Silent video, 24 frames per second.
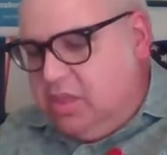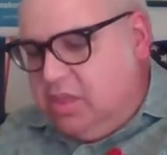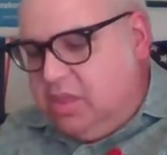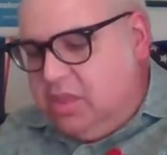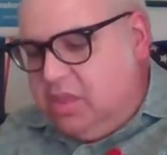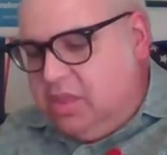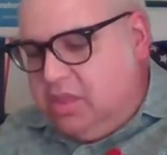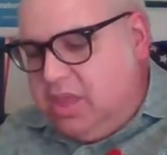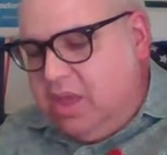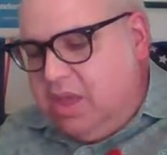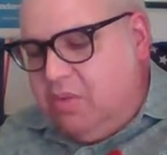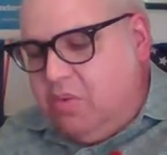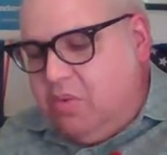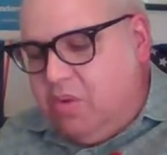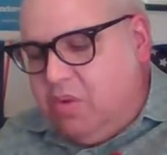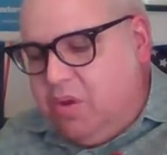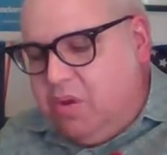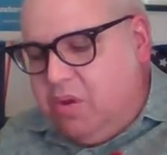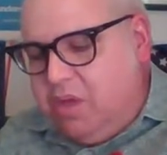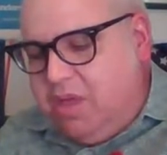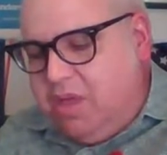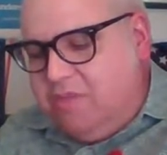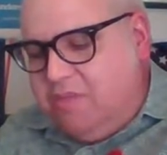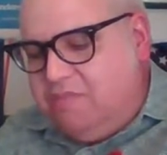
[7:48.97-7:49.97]
the
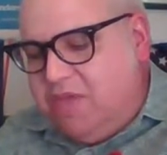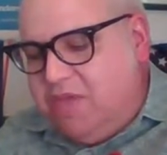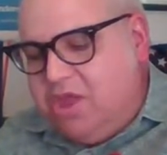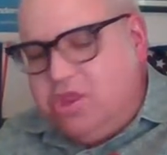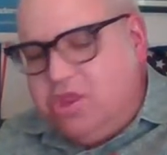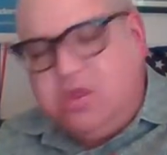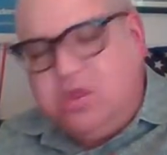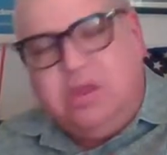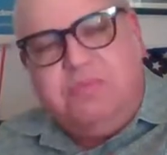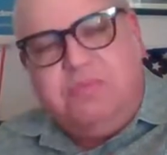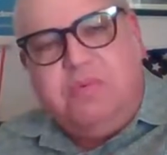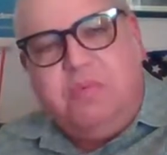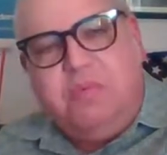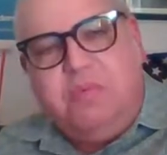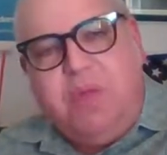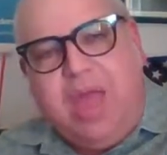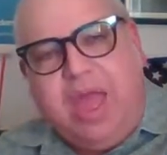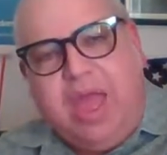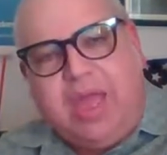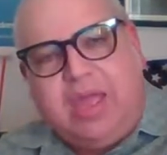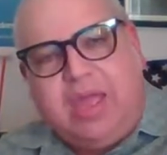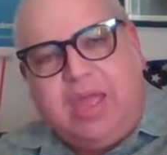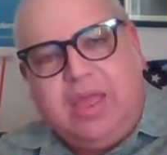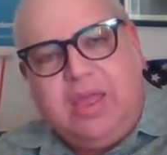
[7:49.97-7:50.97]
invasion of
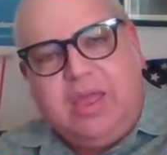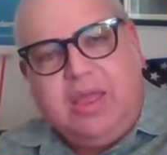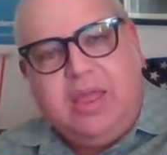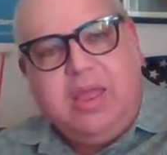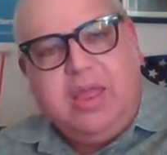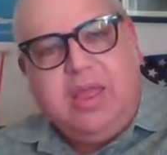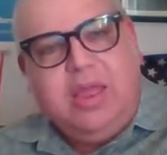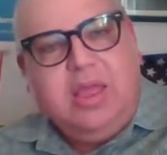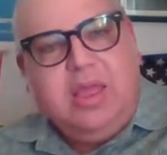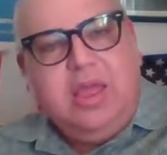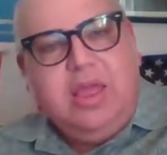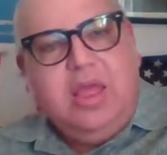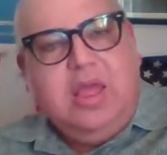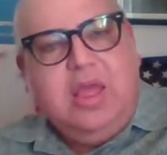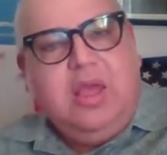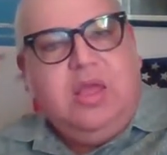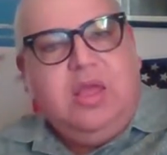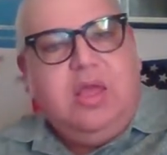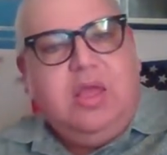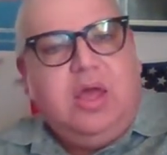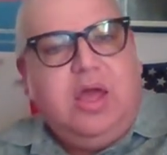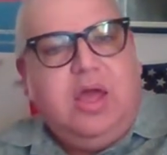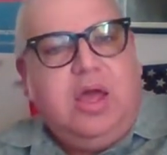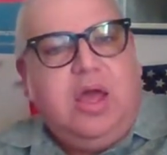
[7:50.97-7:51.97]
Iraq.
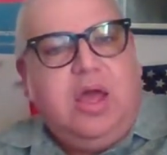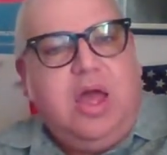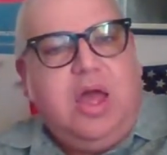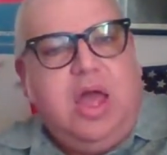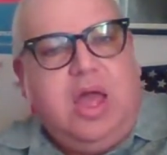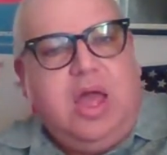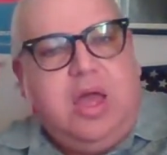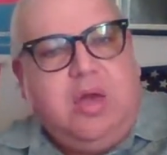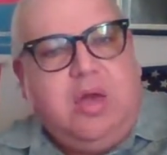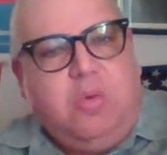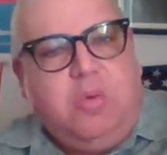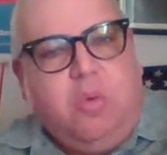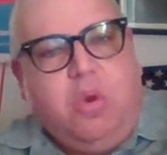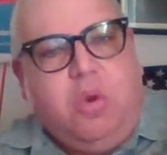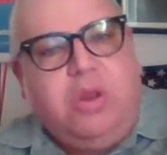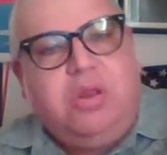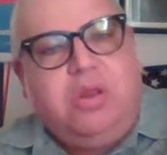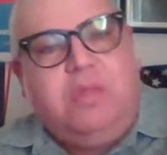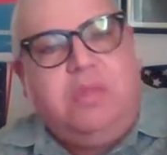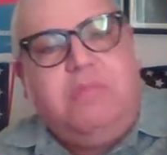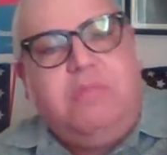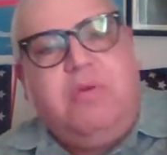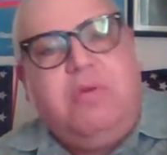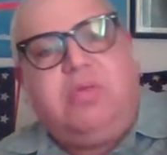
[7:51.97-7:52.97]
One
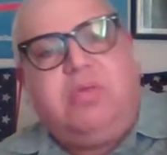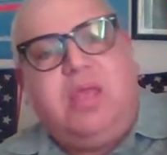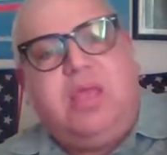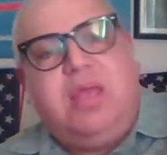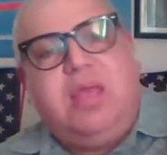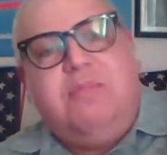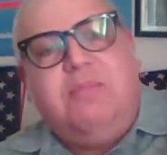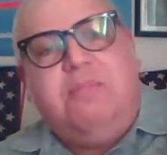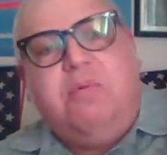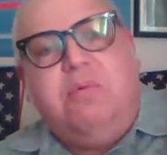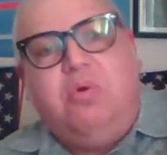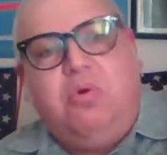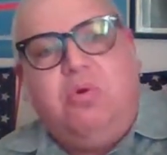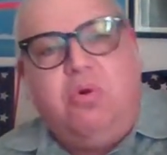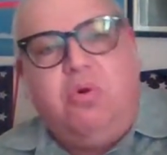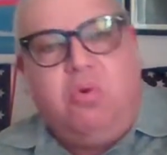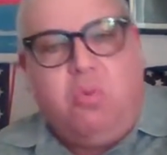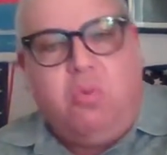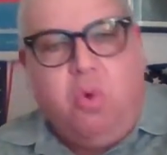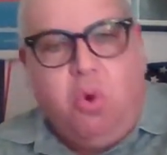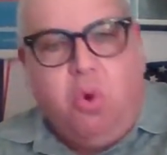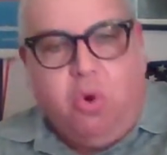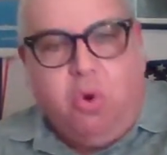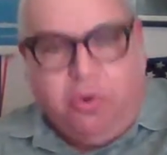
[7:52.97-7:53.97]
of the most
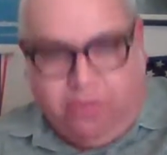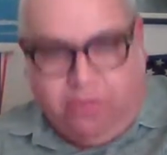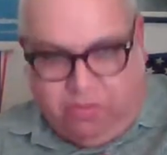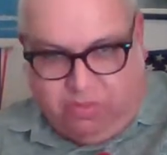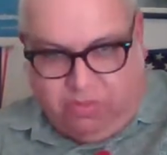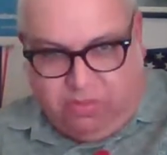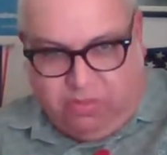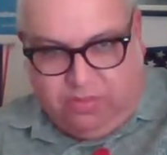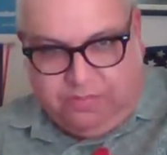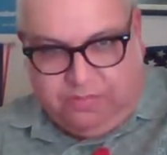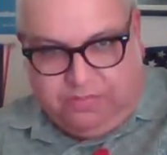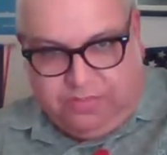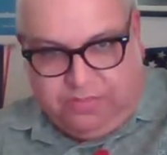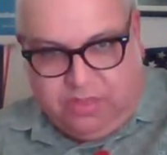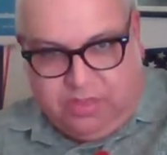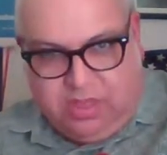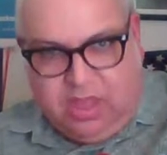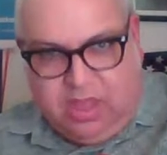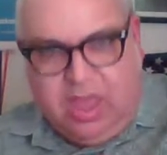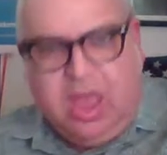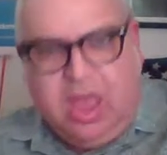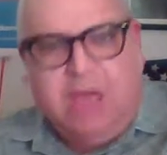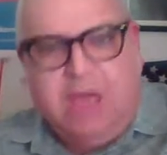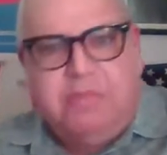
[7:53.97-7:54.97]
immoral wars
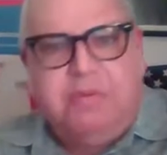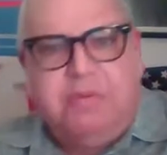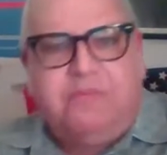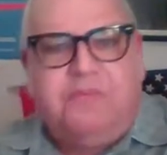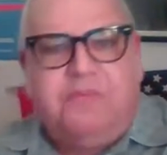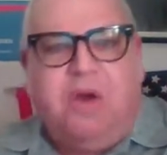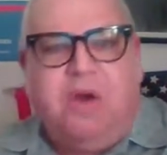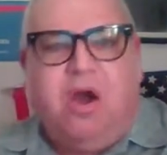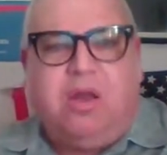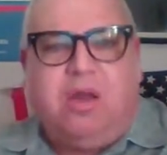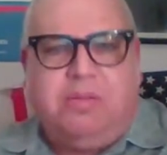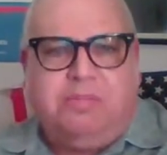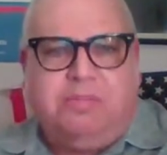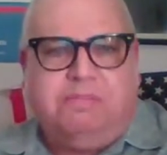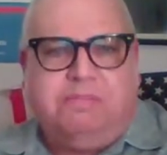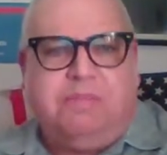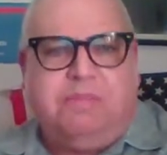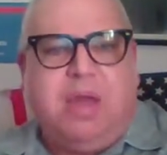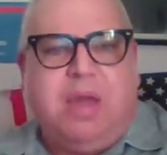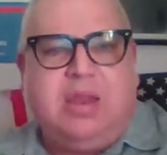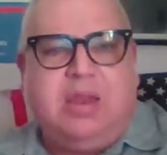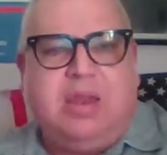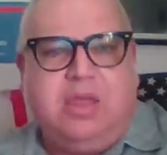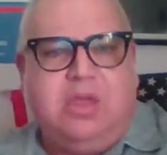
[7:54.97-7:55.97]
ever fought
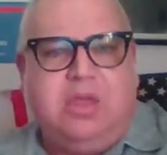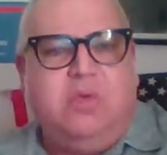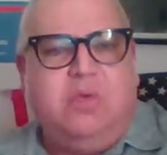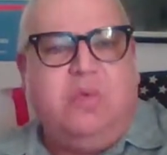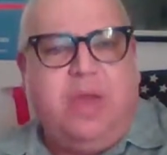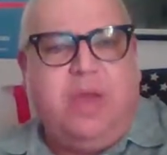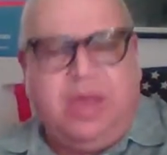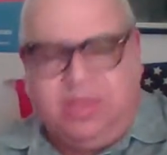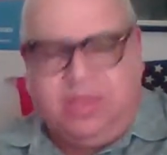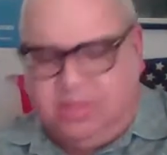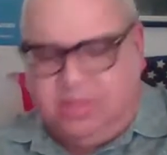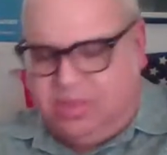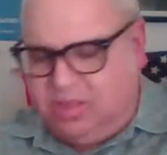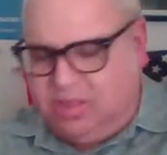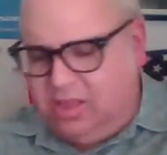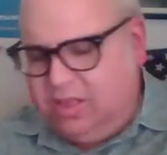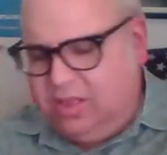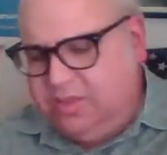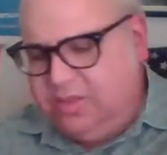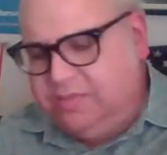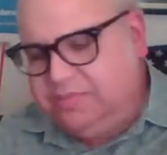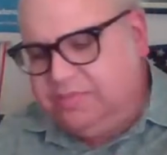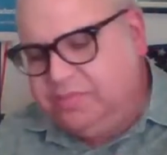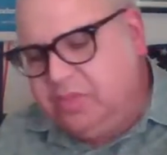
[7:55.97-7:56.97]
by the U.S.
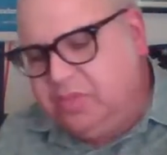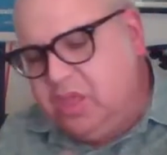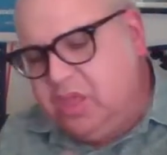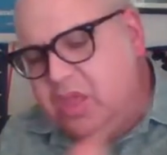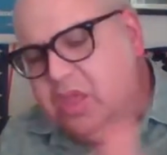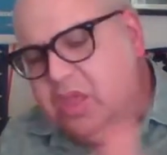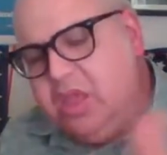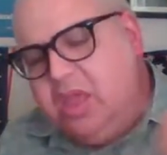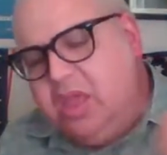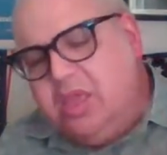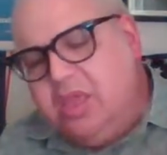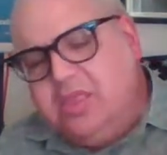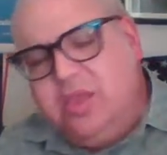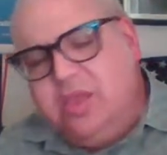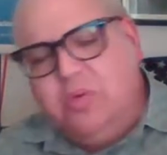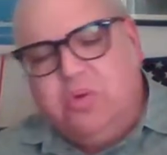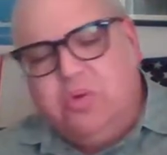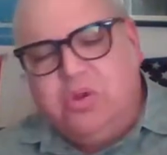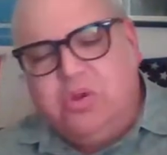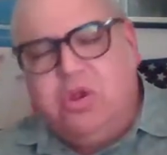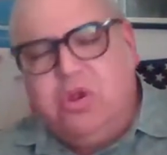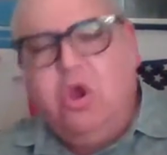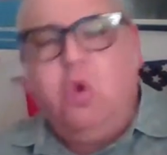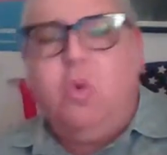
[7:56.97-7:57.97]
There
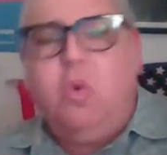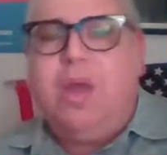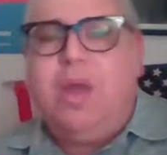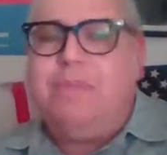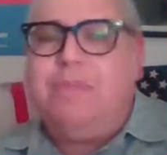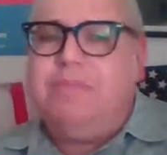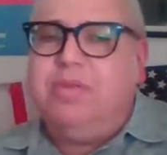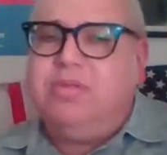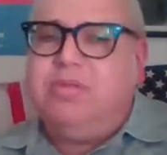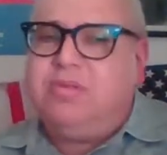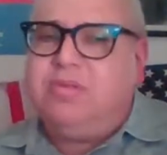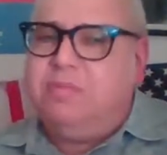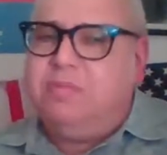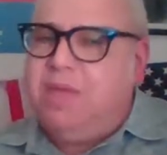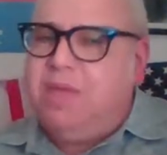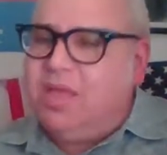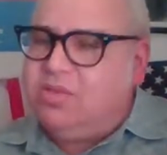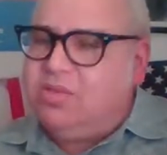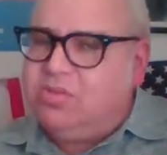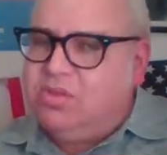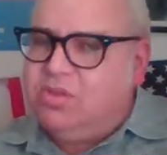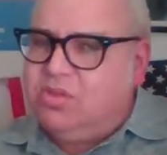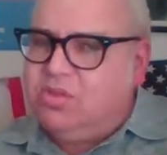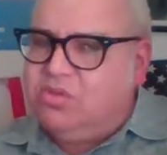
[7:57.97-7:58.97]
were no weapons of
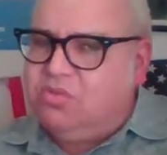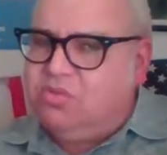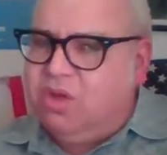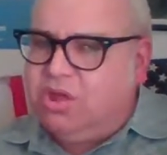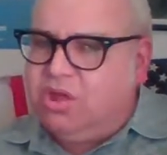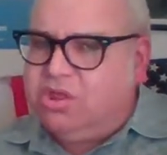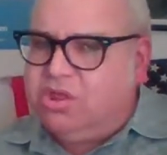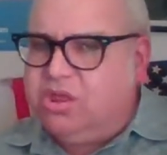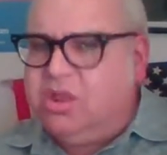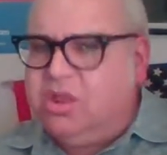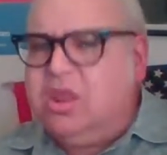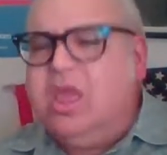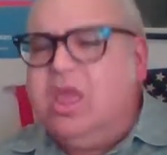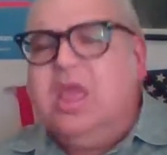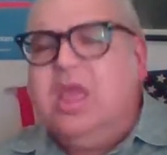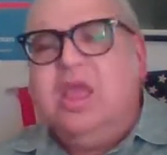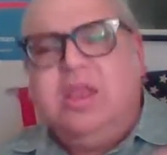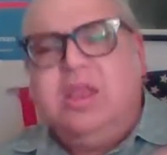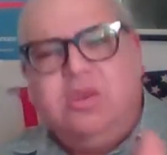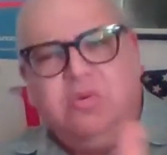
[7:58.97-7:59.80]
mass destruction. There